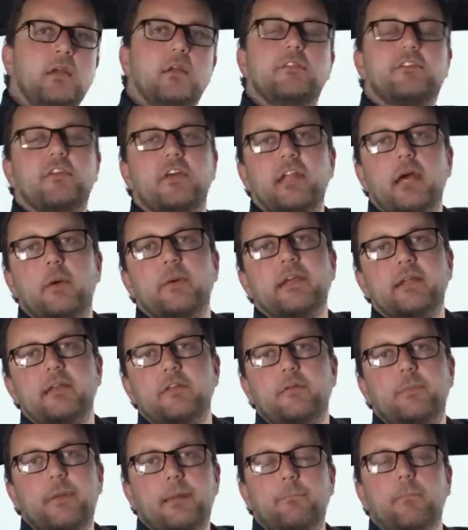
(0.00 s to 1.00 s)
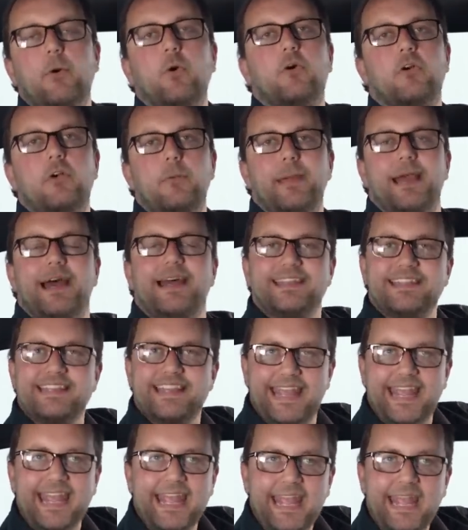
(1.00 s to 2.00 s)
So knowing a little bit more about
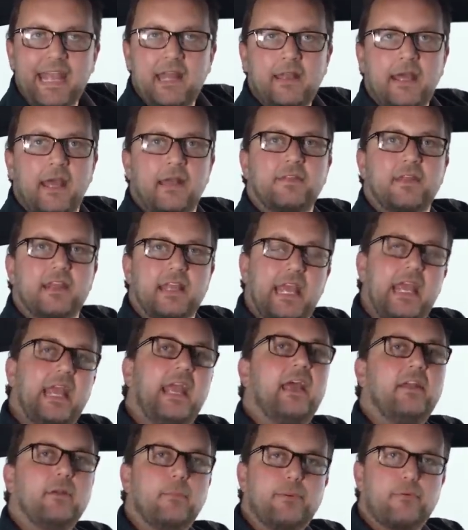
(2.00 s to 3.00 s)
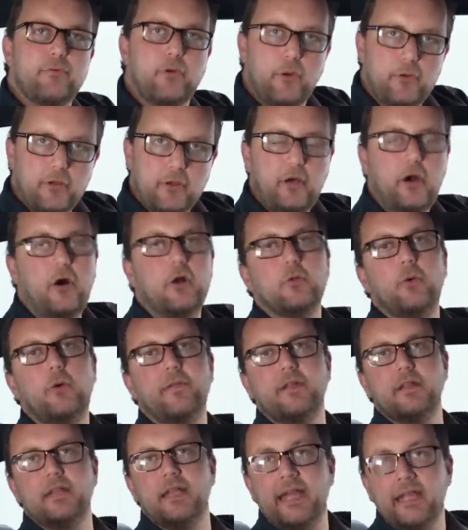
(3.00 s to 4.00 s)
CAN and the CAN protocol, or
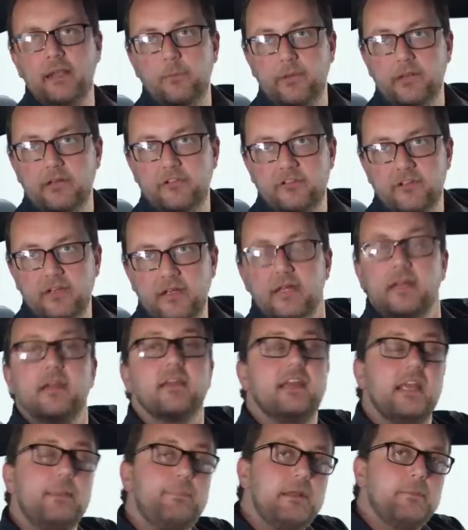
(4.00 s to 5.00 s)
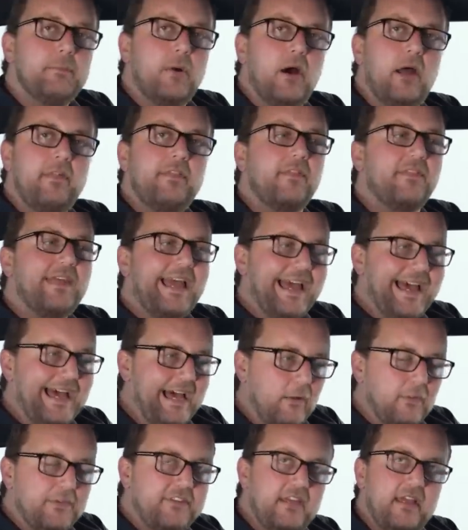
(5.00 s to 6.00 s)
the language, keep in mind that the
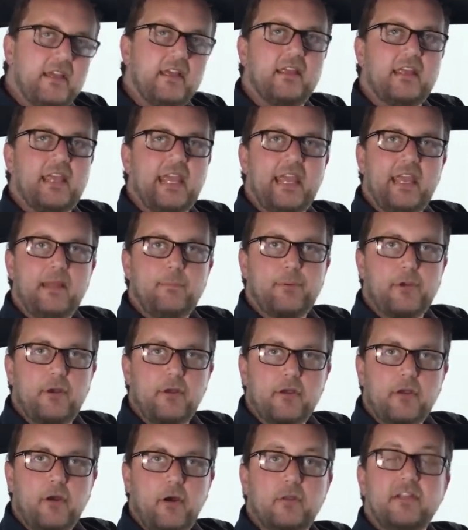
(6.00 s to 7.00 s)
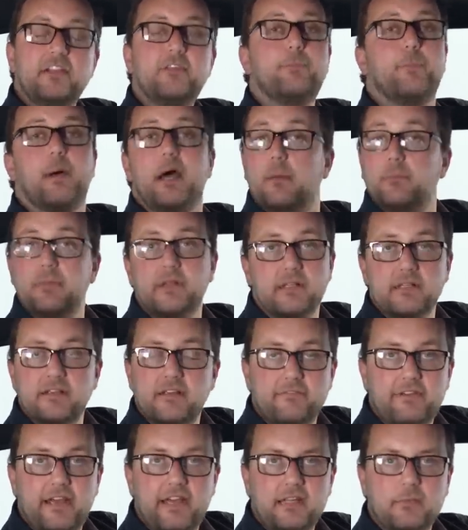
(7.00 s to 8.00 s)
Haltech CAN protocol is
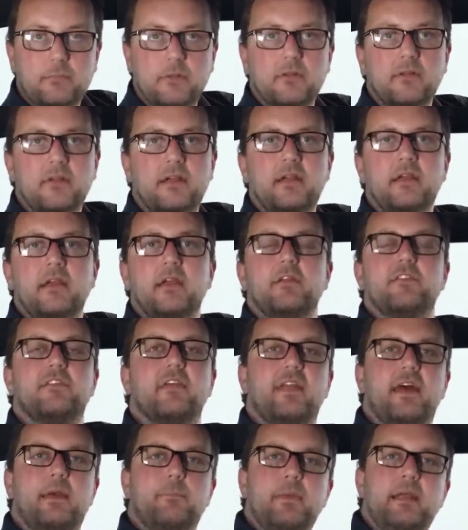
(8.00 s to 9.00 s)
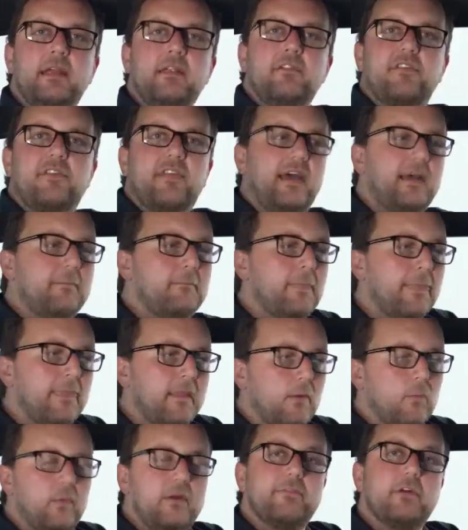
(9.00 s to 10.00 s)
publicly available. So that means that
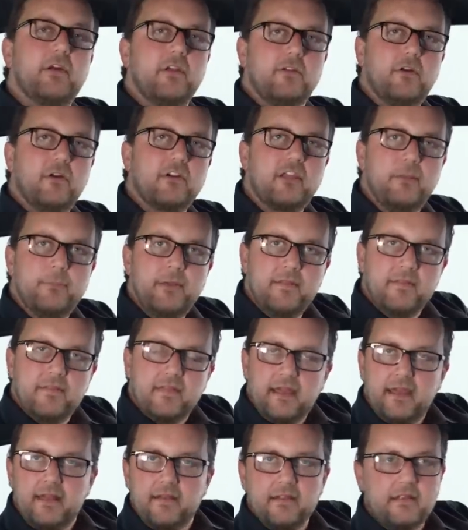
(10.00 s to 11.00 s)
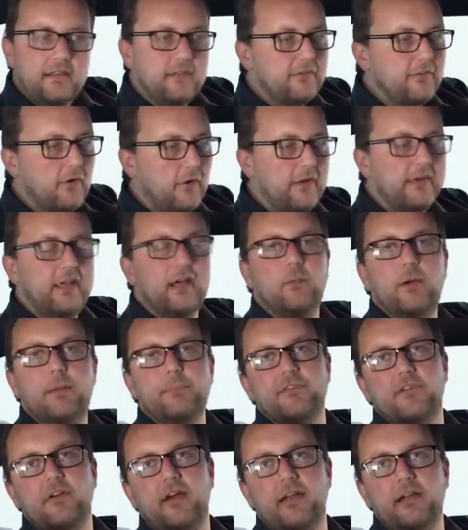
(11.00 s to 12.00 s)
we've got a document that is on our
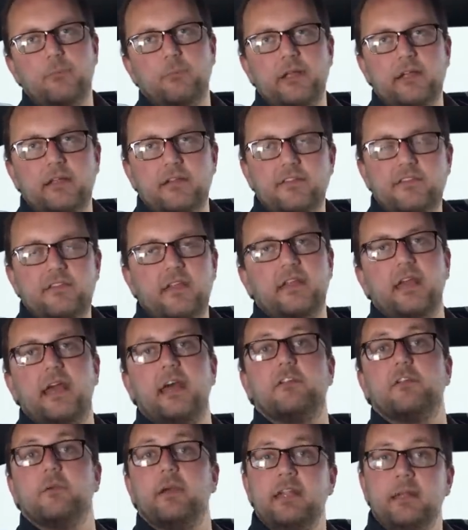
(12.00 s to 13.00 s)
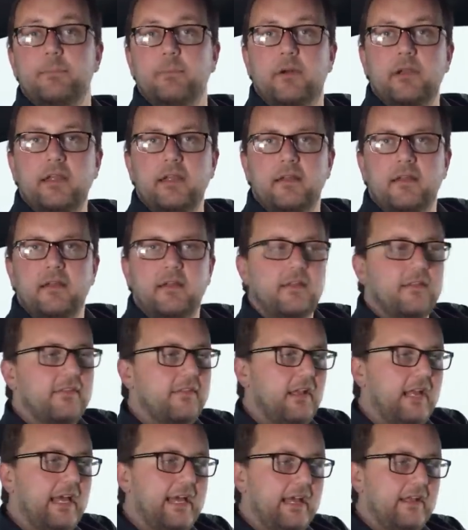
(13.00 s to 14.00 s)
website and we can send out to anybody
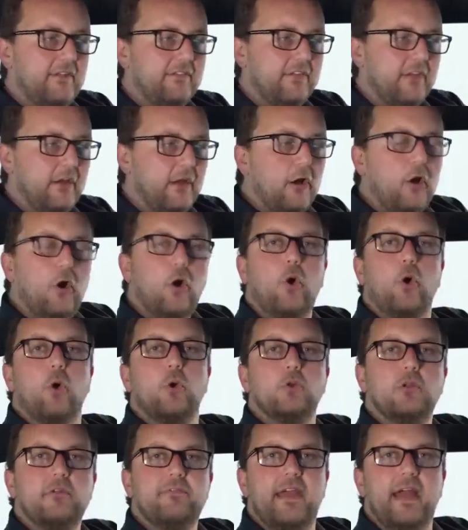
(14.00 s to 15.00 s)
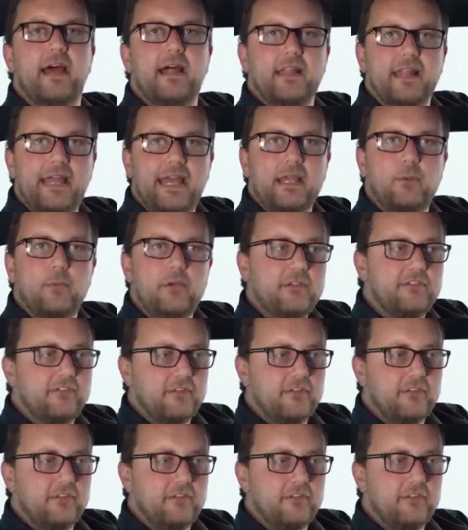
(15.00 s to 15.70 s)
that has all of our language.